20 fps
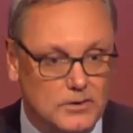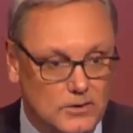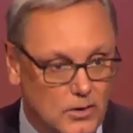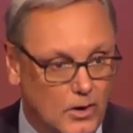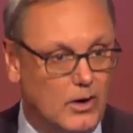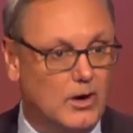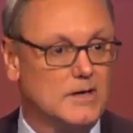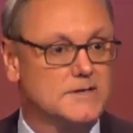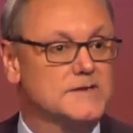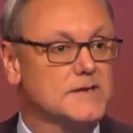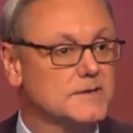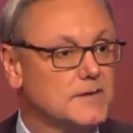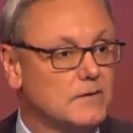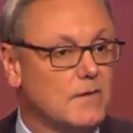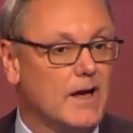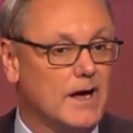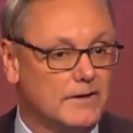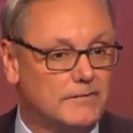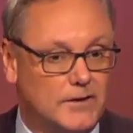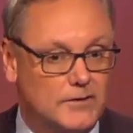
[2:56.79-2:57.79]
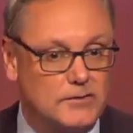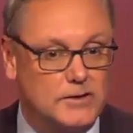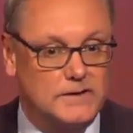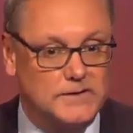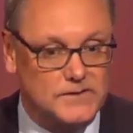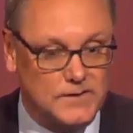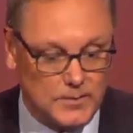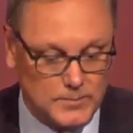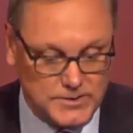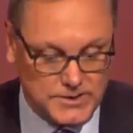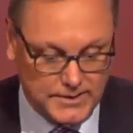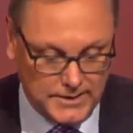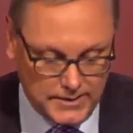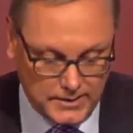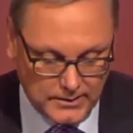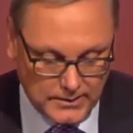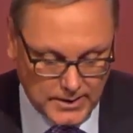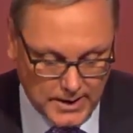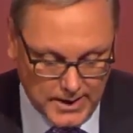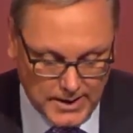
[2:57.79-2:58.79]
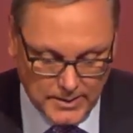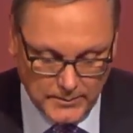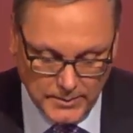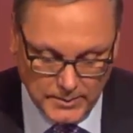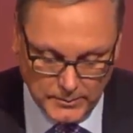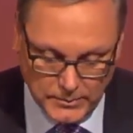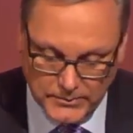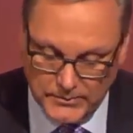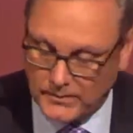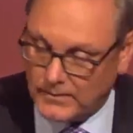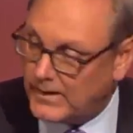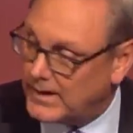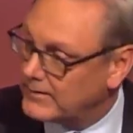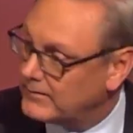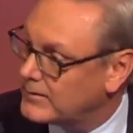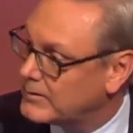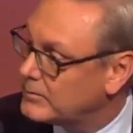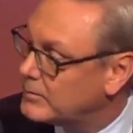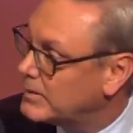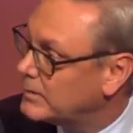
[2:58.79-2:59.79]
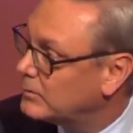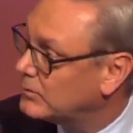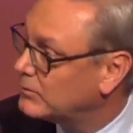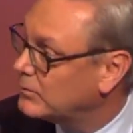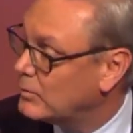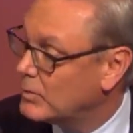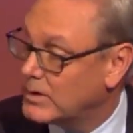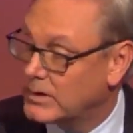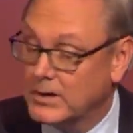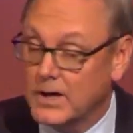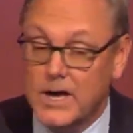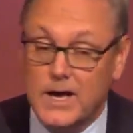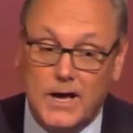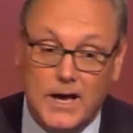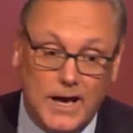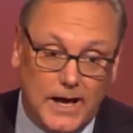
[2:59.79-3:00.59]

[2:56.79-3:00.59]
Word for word: causes a lot of other consumption in our economy and puts a lot of other people to work.